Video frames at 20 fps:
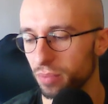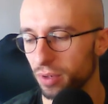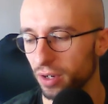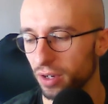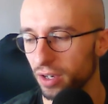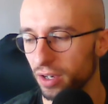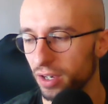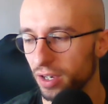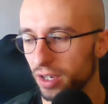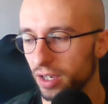
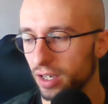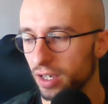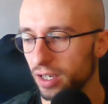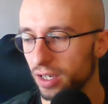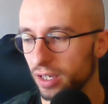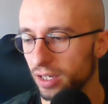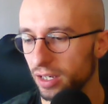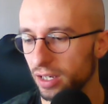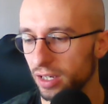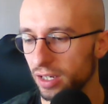But
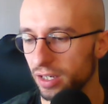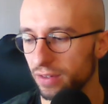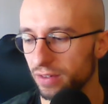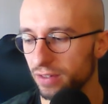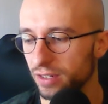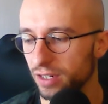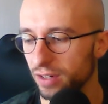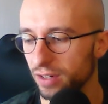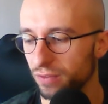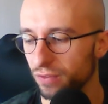it
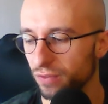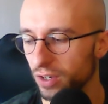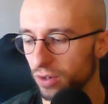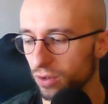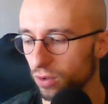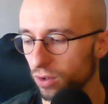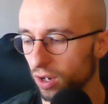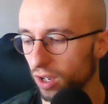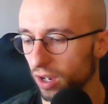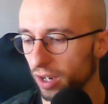did
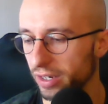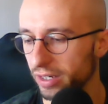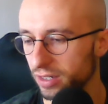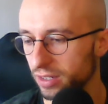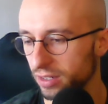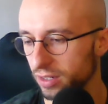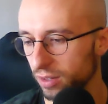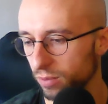feel like